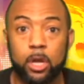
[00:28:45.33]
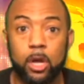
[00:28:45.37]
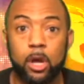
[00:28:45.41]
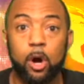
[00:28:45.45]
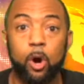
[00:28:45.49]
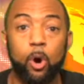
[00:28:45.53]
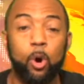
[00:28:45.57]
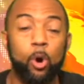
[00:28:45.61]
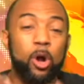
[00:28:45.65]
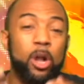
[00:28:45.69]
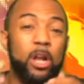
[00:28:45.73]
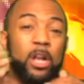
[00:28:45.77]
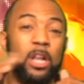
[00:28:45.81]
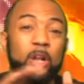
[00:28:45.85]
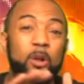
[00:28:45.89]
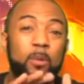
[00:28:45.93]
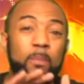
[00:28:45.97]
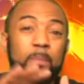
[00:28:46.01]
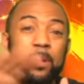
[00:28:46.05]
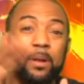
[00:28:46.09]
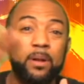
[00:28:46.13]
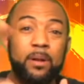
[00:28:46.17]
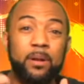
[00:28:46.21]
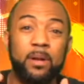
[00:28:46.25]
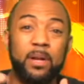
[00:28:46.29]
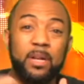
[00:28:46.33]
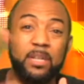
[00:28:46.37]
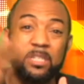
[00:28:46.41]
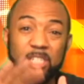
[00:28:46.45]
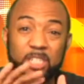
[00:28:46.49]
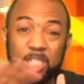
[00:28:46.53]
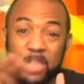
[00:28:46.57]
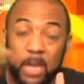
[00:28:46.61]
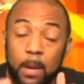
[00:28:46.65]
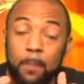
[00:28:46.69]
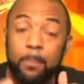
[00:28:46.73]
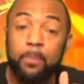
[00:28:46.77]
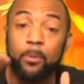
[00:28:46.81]
or a little bit
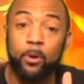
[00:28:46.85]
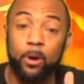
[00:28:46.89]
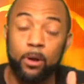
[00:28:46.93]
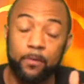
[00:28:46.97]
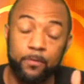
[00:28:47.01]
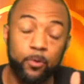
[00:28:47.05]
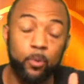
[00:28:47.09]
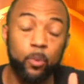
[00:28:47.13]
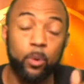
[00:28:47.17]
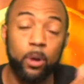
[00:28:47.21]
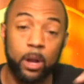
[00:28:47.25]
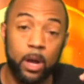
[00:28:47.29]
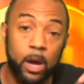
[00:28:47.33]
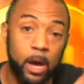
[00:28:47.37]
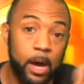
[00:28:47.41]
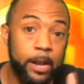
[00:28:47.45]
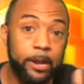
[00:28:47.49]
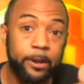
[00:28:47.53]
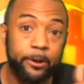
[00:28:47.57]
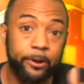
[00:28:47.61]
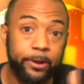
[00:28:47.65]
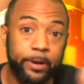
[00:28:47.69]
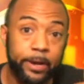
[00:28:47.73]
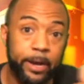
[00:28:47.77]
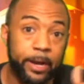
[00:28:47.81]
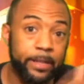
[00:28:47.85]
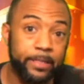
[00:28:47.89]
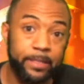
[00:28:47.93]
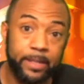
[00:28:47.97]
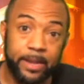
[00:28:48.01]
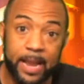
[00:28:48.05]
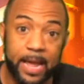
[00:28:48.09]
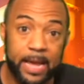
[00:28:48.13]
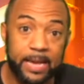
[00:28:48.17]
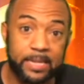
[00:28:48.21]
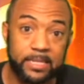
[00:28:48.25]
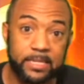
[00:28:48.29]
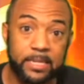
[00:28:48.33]
cheaper if you want to undercut the
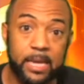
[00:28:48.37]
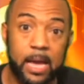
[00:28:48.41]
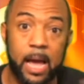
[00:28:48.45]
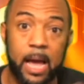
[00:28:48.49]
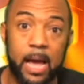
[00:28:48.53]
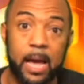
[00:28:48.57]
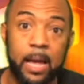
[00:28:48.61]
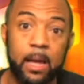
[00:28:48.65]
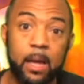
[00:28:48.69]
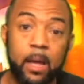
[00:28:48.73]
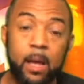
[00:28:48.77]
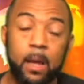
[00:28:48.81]
next guy.